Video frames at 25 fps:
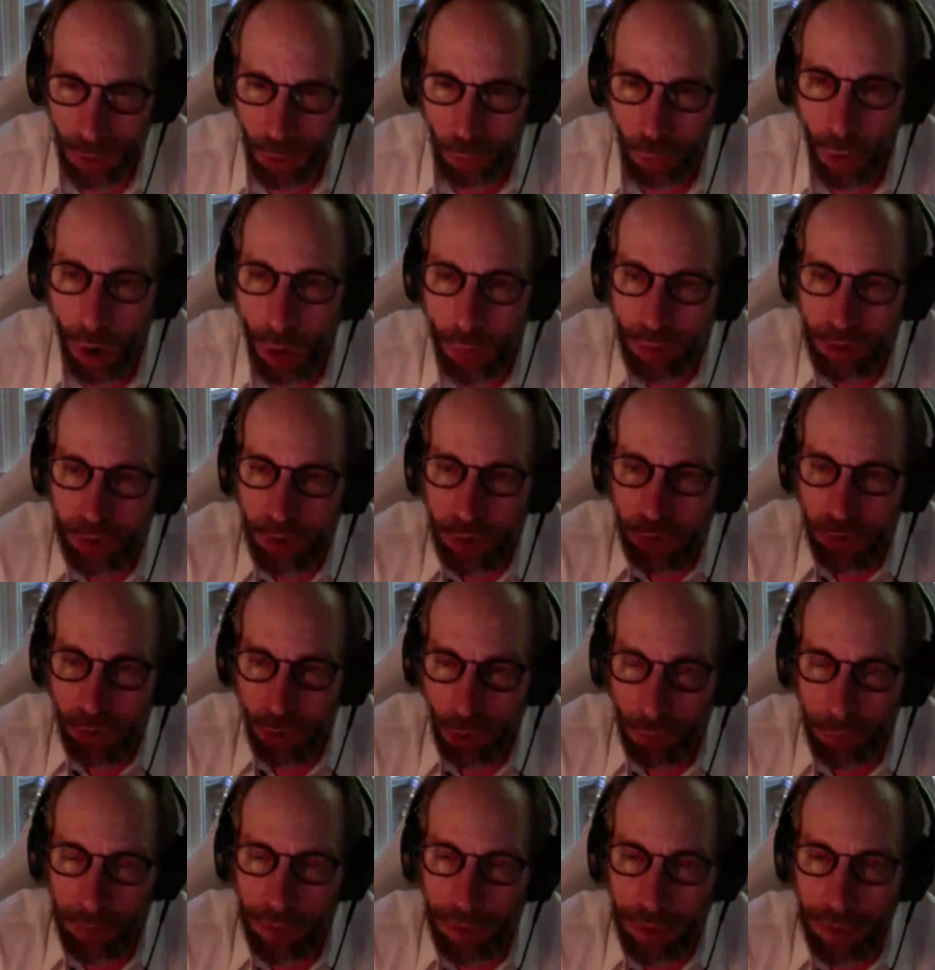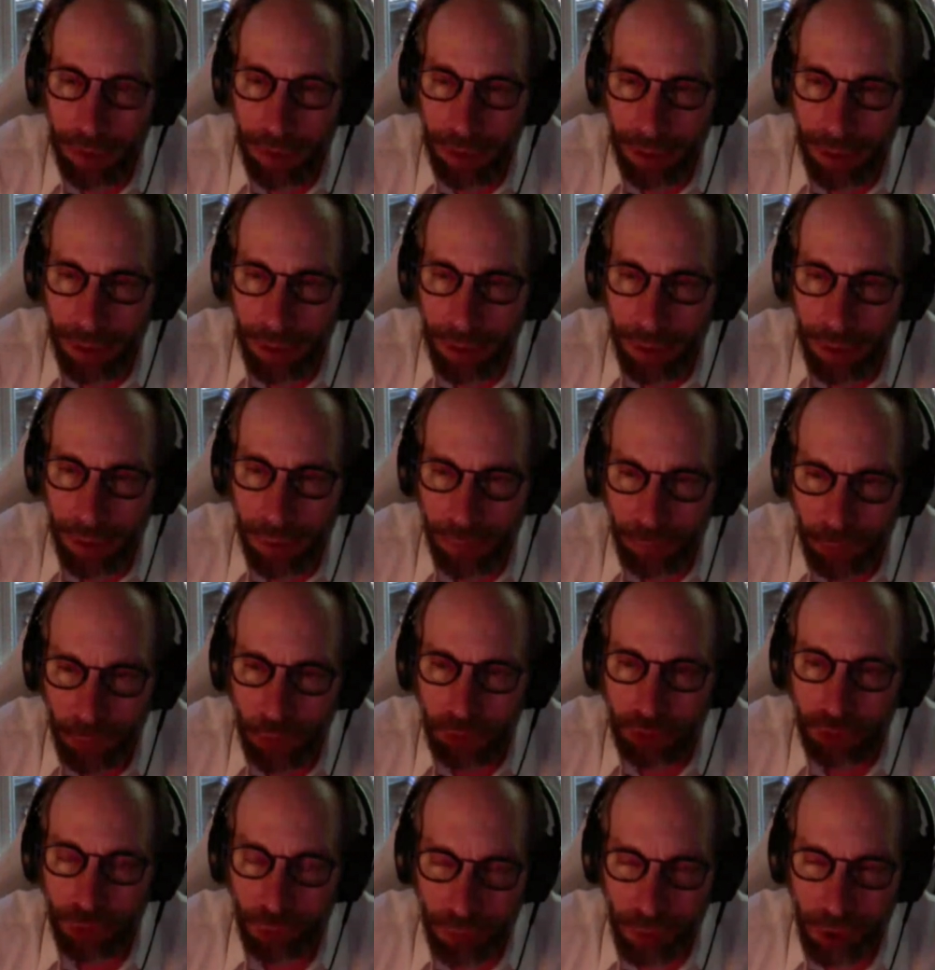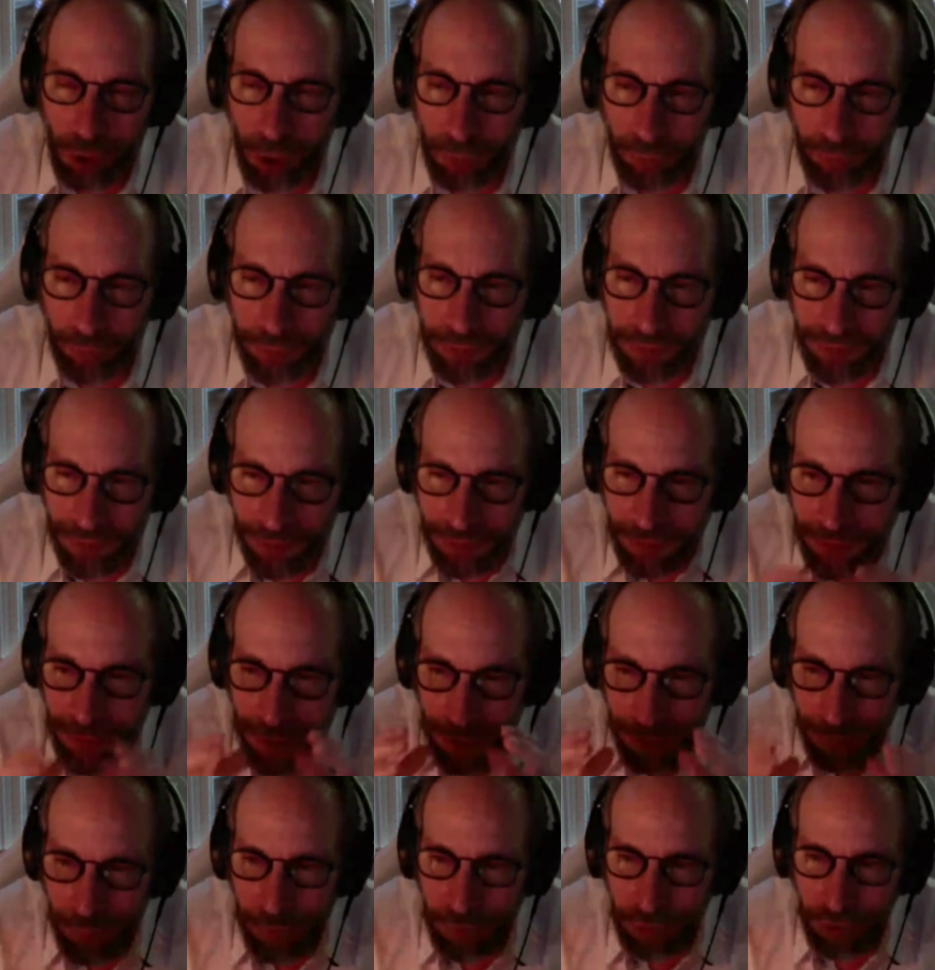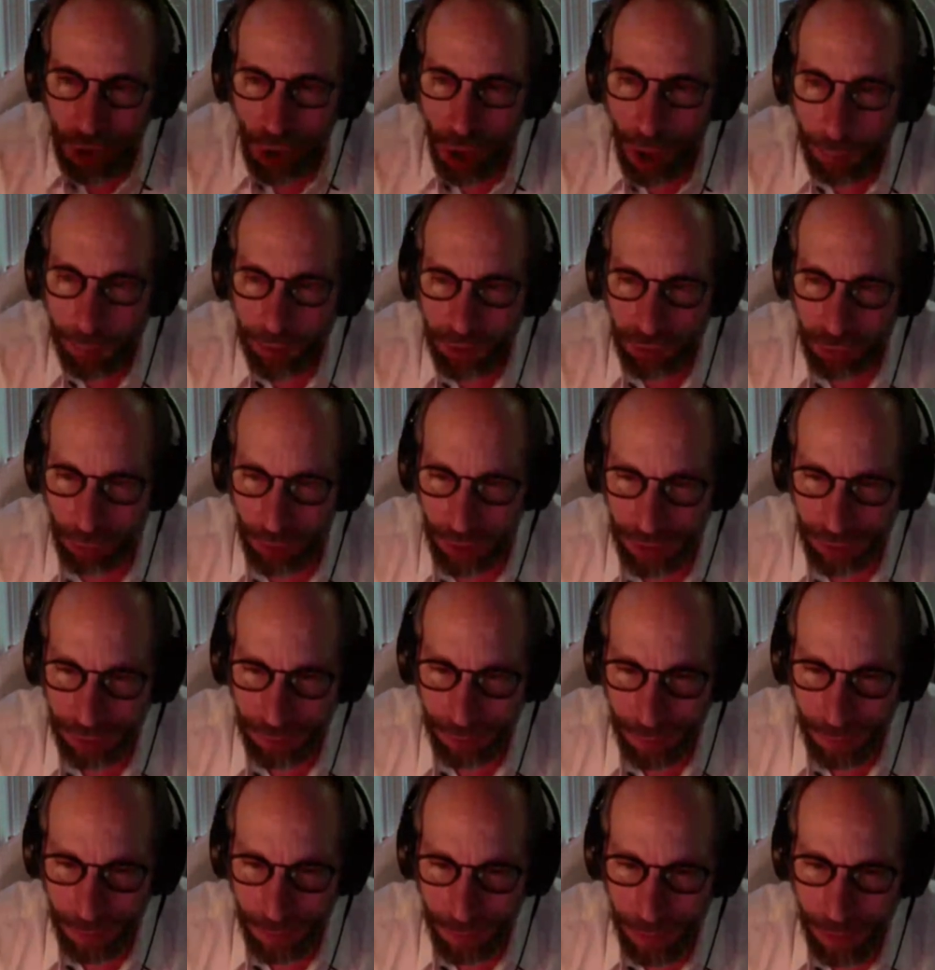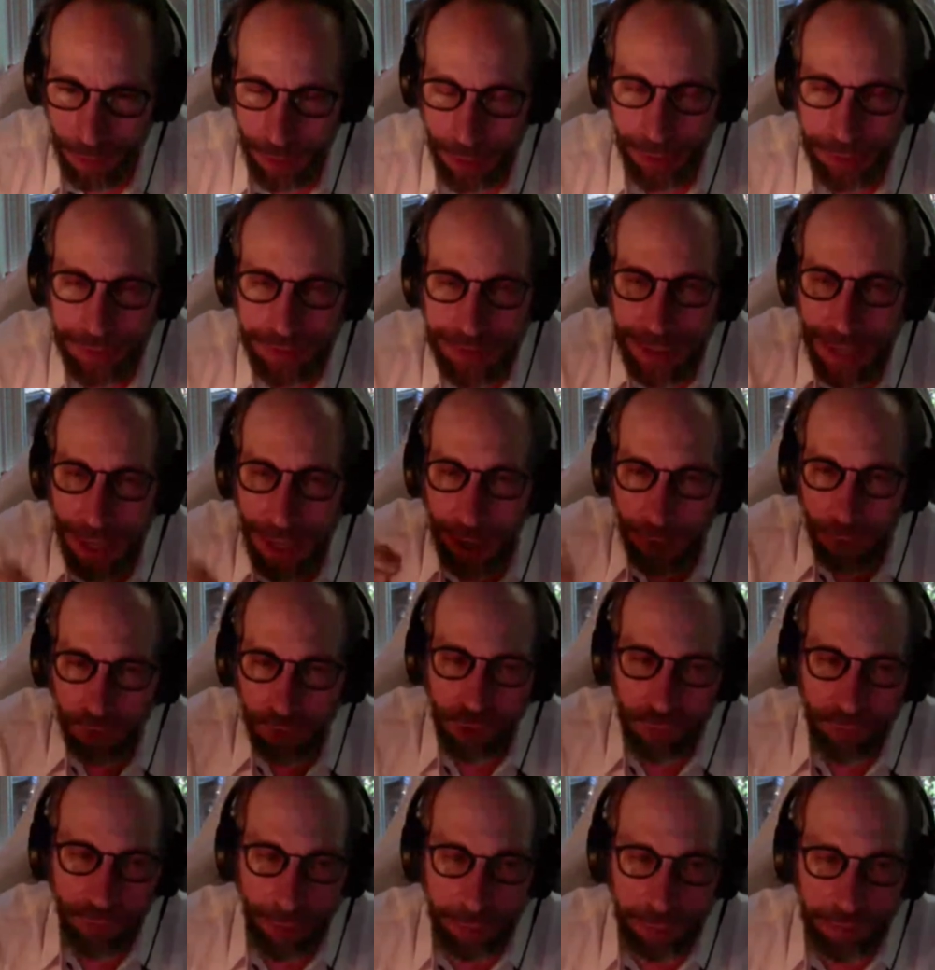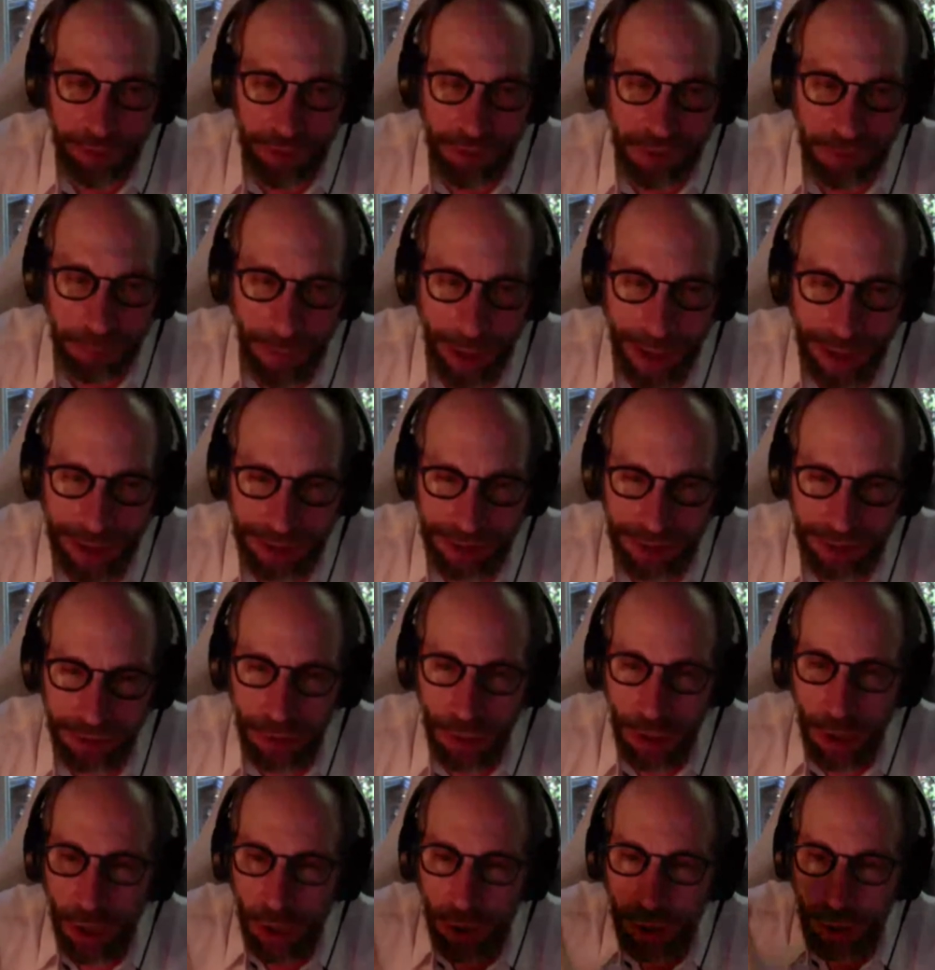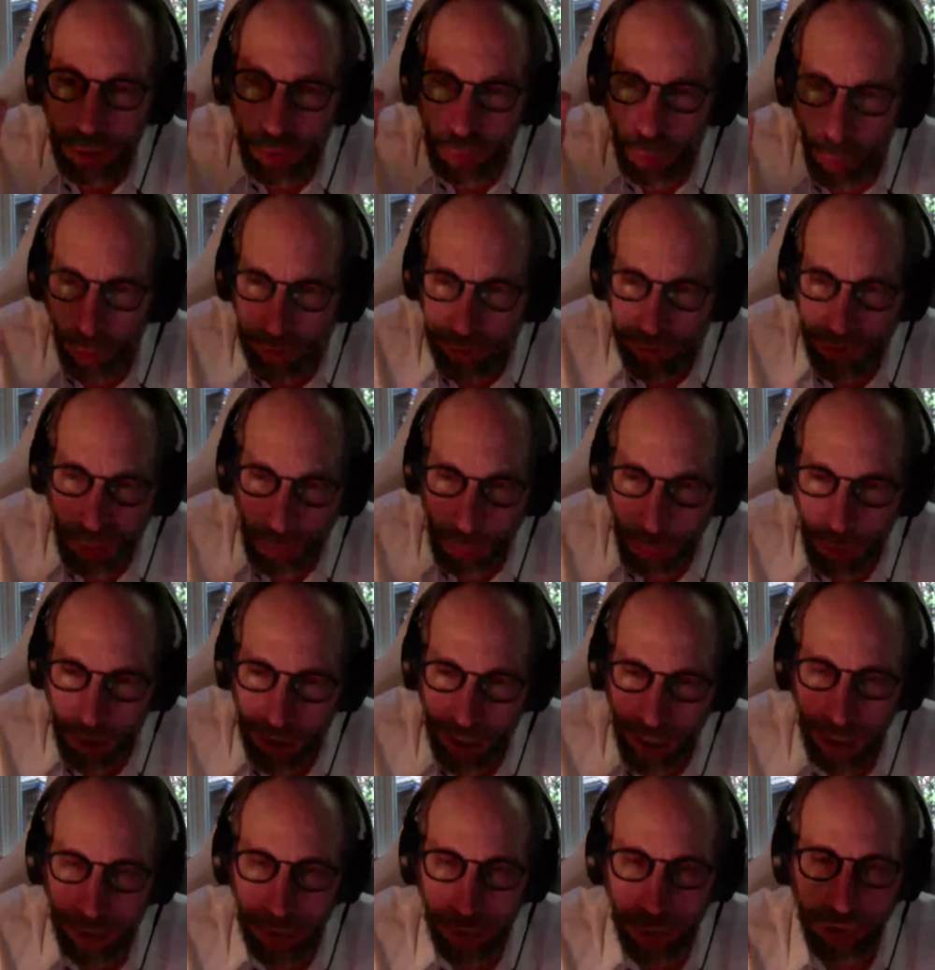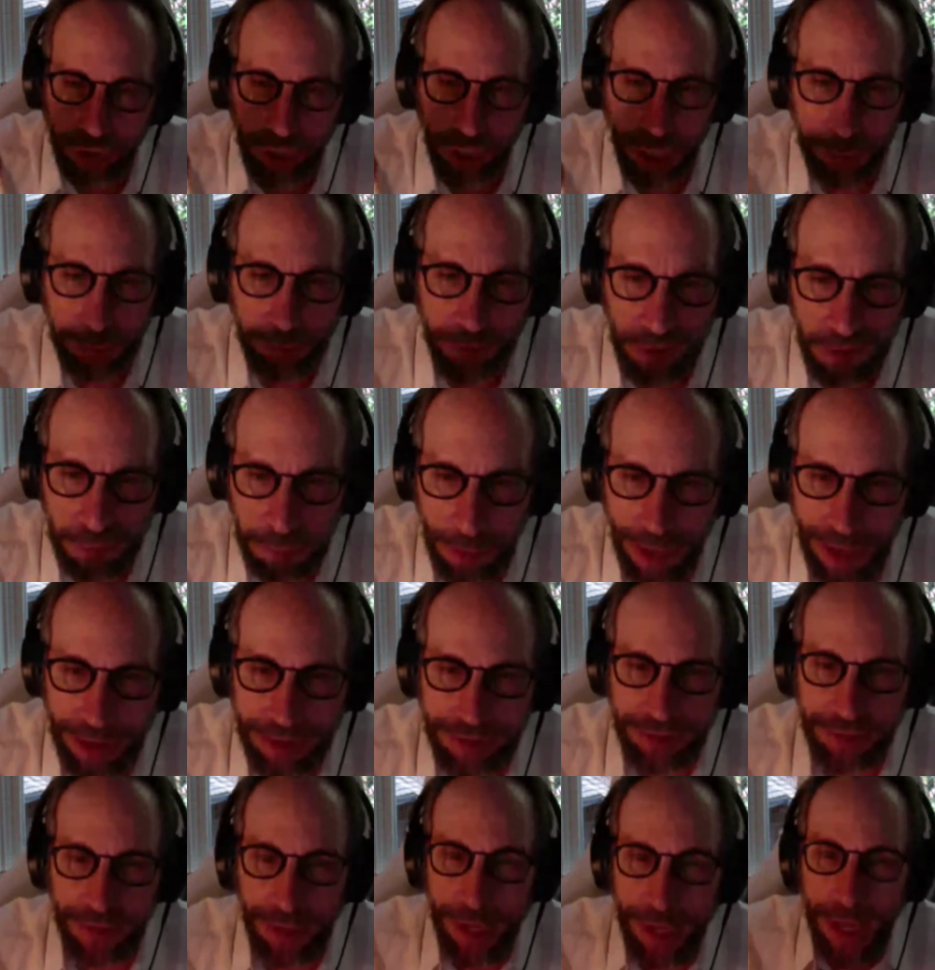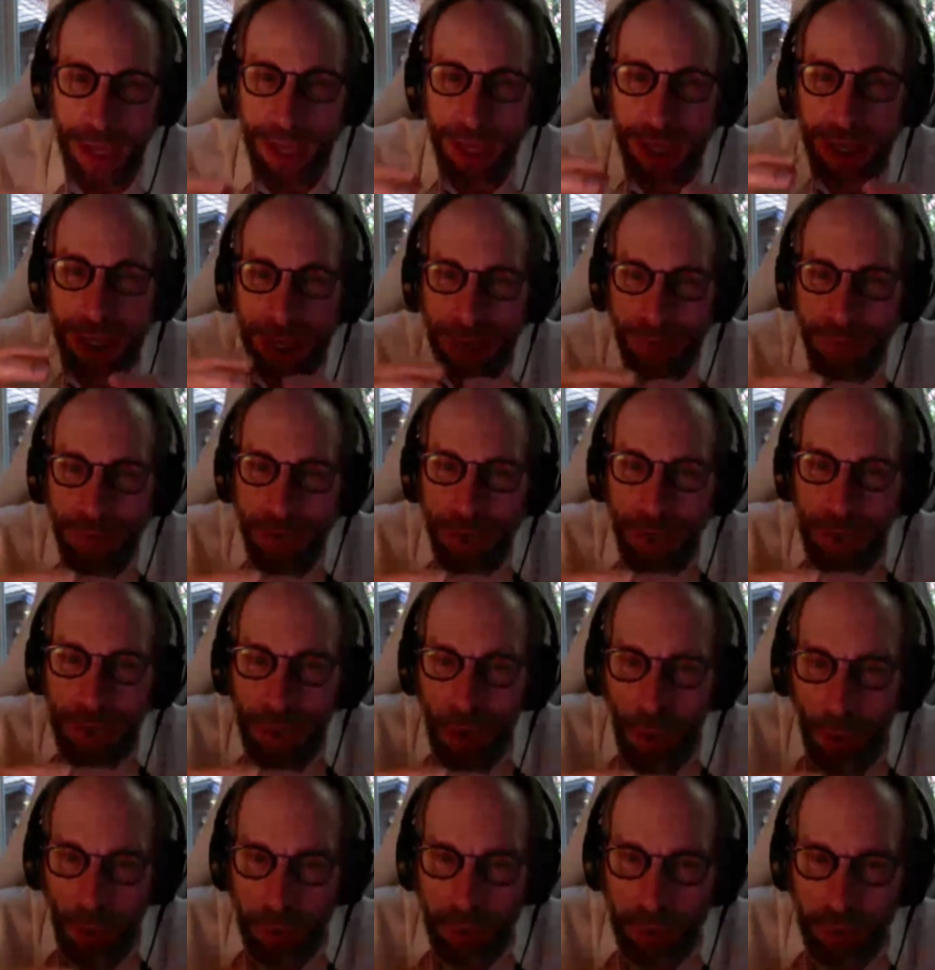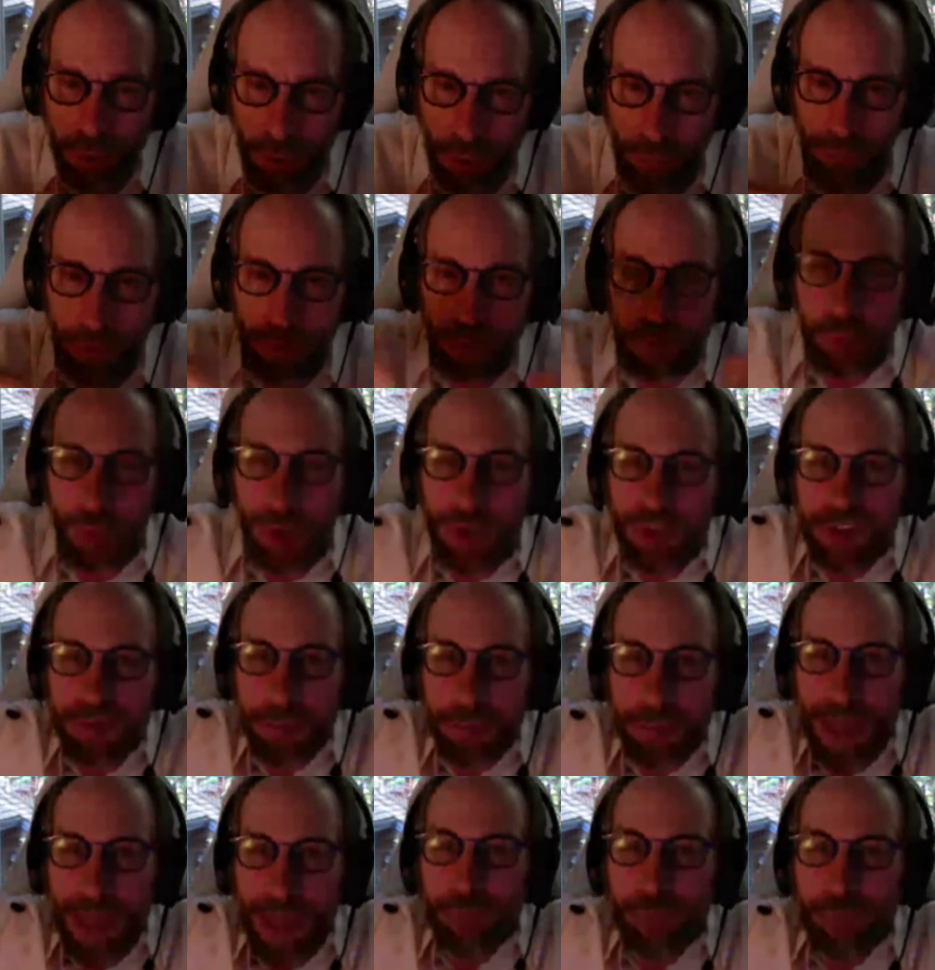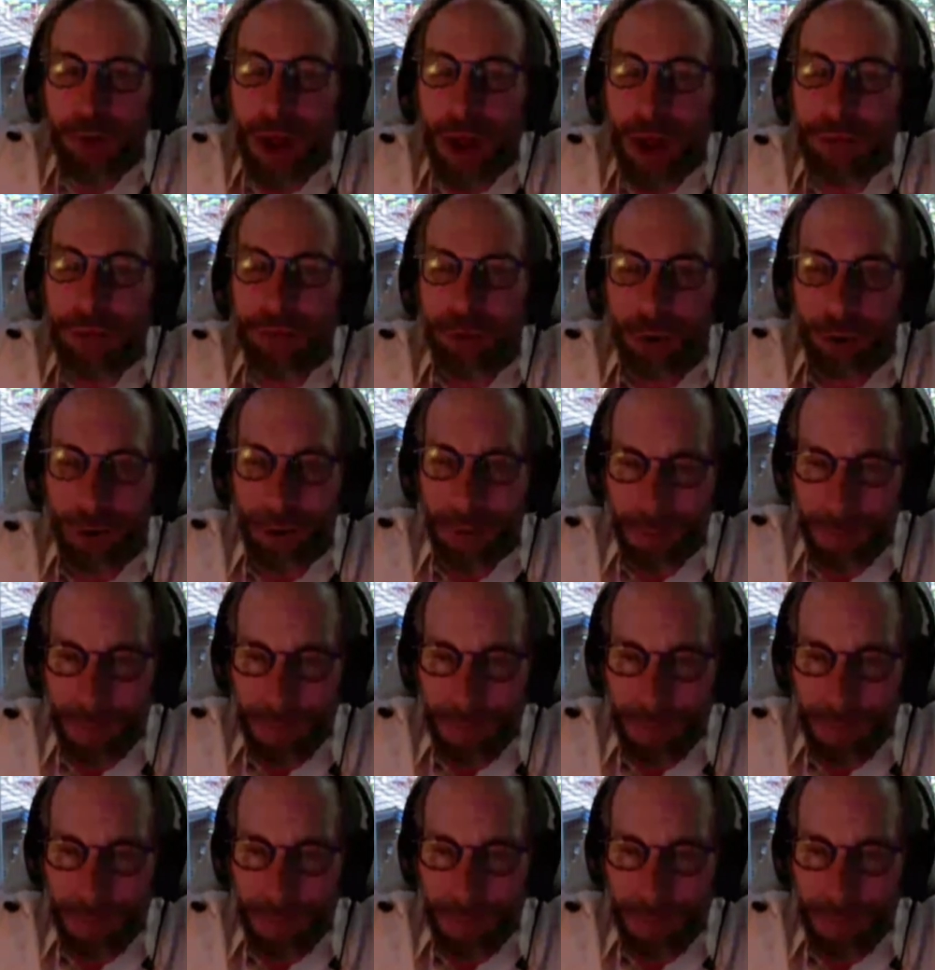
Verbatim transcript: What will determine the future of the universe isn't even geometry, it's the energy of empty space. Because once you put energy in empty space, even a closed universe will expand forever.